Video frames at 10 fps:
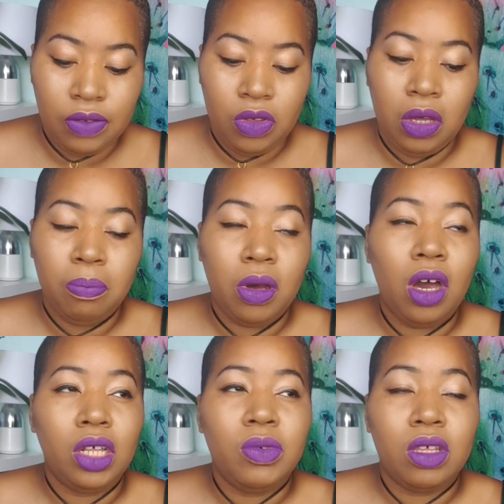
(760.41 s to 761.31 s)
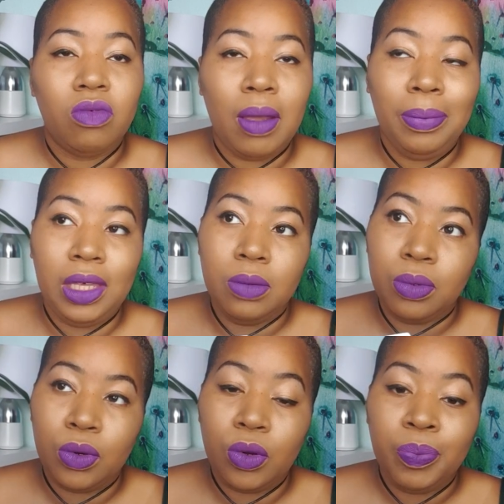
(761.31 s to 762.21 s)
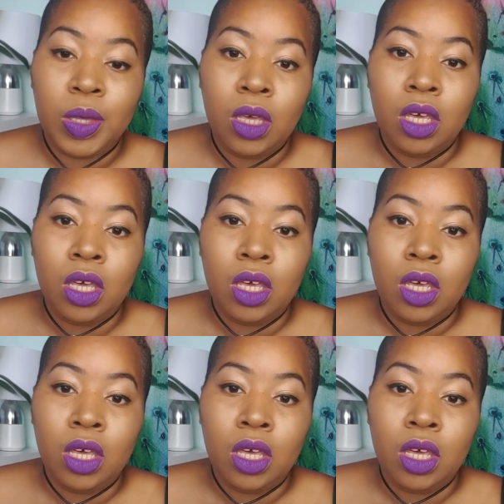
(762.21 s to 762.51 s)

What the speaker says: if you can partner with the right people,